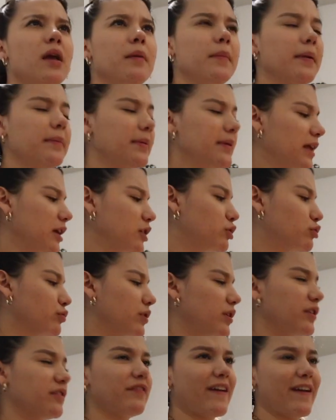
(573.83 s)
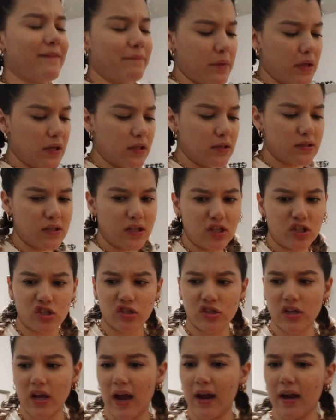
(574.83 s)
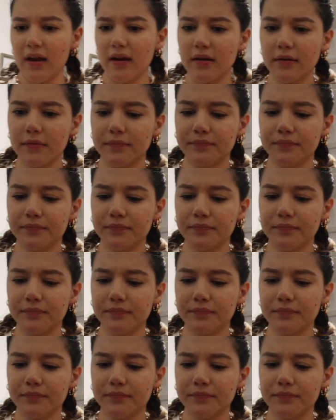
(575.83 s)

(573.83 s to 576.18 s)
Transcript: maybe like 3 to 5 minutes each side.